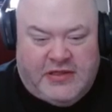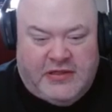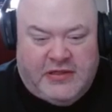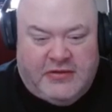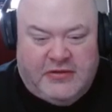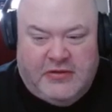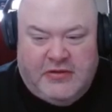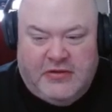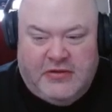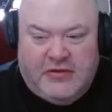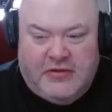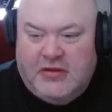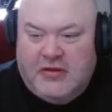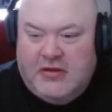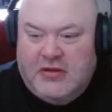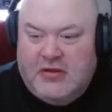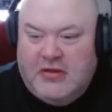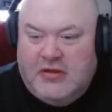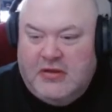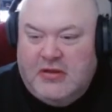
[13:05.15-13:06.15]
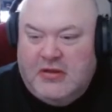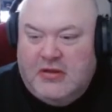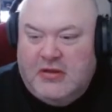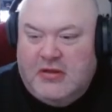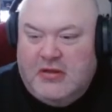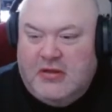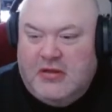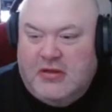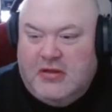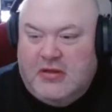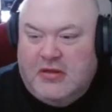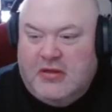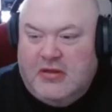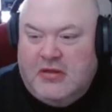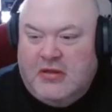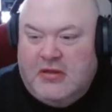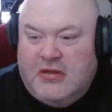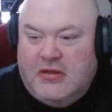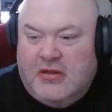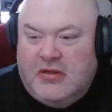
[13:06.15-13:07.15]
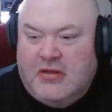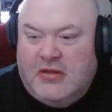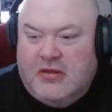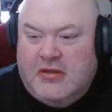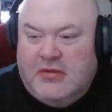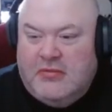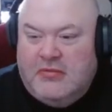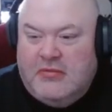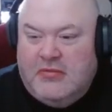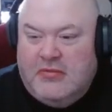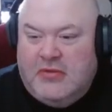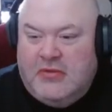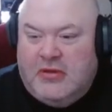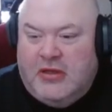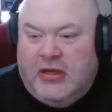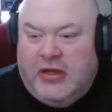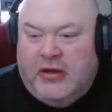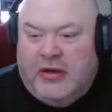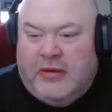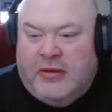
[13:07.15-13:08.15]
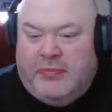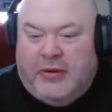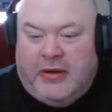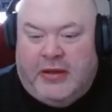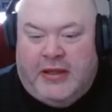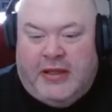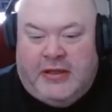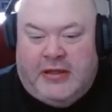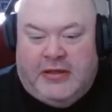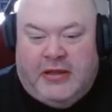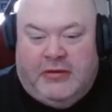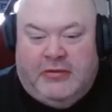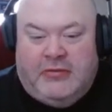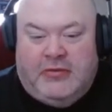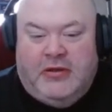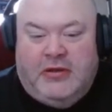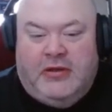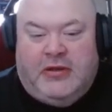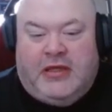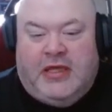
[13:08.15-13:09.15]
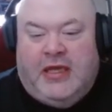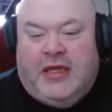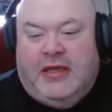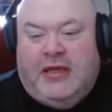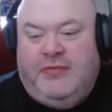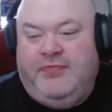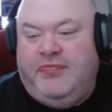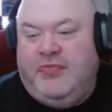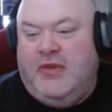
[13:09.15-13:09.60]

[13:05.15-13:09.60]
here? Um, no, apparently I don't. Okay.